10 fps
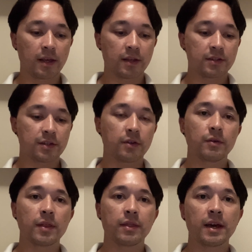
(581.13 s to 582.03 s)

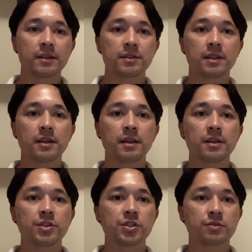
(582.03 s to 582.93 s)
So that's
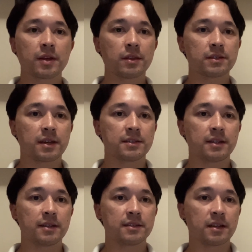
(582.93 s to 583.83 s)
the strengths I see
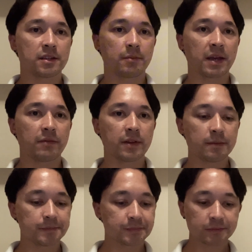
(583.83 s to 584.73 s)
this setup
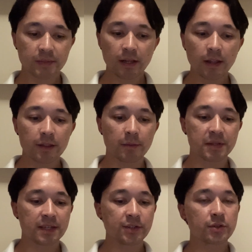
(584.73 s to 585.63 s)
having. The
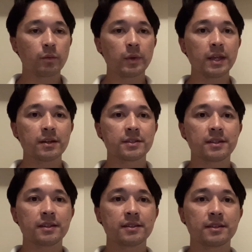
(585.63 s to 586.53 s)
potential
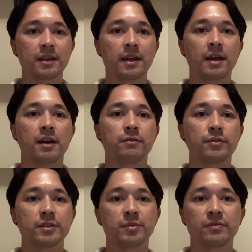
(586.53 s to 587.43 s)
weaknesses I've
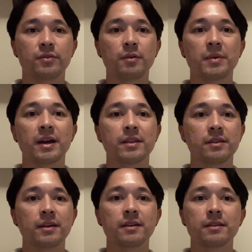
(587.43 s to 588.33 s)
voiced before, but I
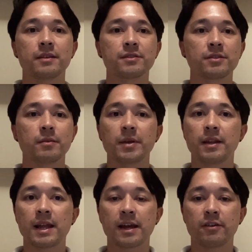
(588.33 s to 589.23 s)
think there's going to be a
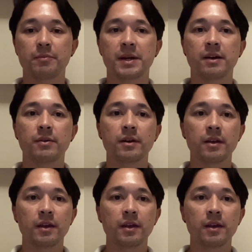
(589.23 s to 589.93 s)
lack of power.